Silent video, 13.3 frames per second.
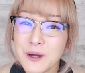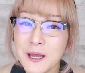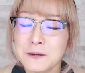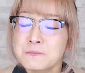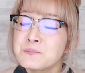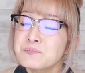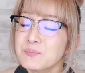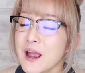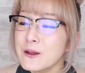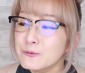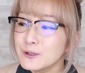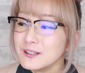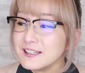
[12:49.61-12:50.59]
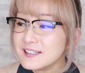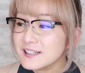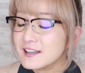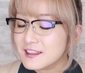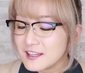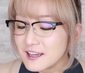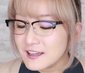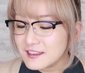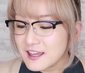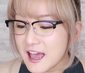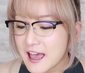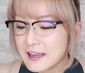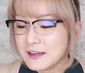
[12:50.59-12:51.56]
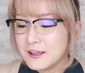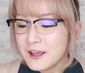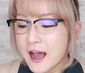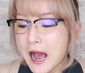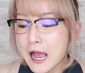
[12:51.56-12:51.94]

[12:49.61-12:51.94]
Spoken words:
but I really did think that